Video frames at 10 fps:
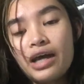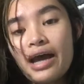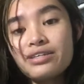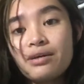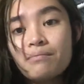
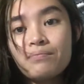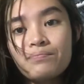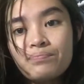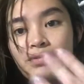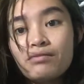as I'm
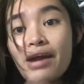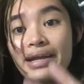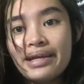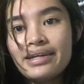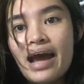writing
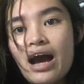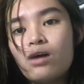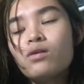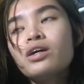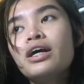it now